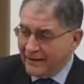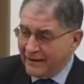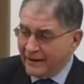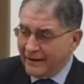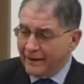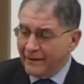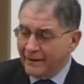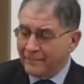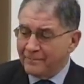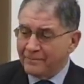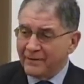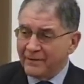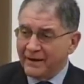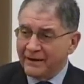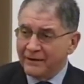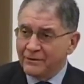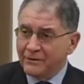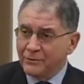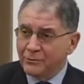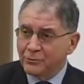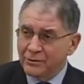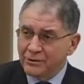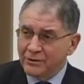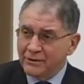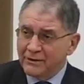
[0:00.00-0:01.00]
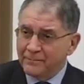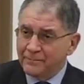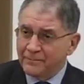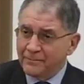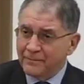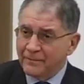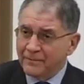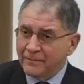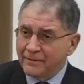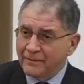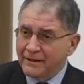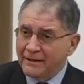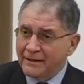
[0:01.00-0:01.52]
um, a duty
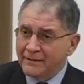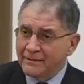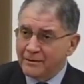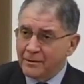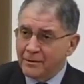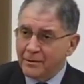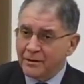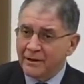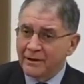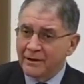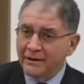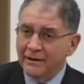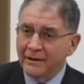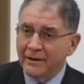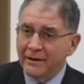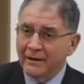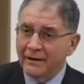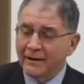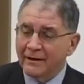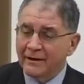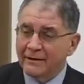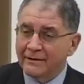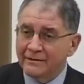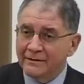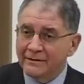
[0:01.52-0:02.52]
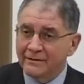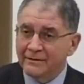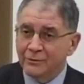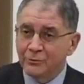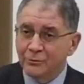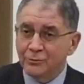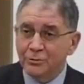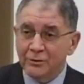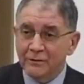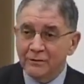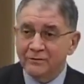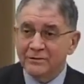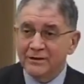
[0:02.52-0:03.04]
that is uh, the
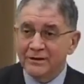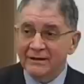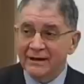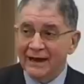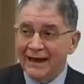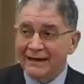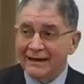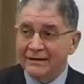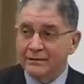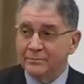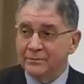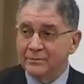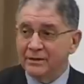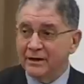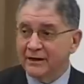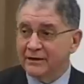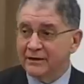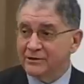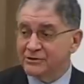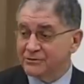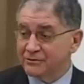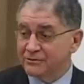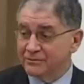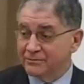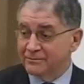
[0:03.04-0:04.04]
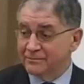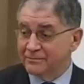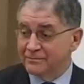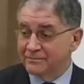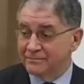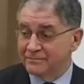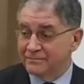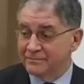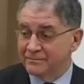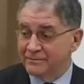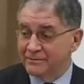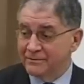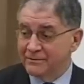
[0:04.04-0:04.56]
duty of the admiration,
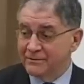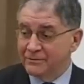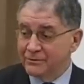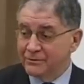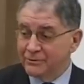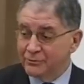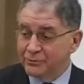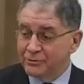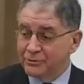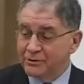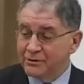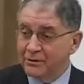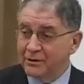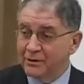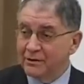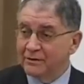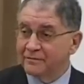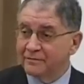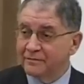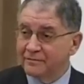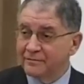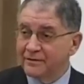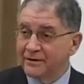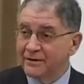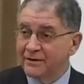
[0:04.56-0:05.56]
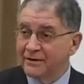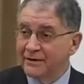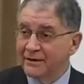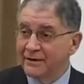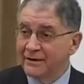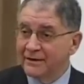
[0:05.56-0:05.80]
the duty of, uh,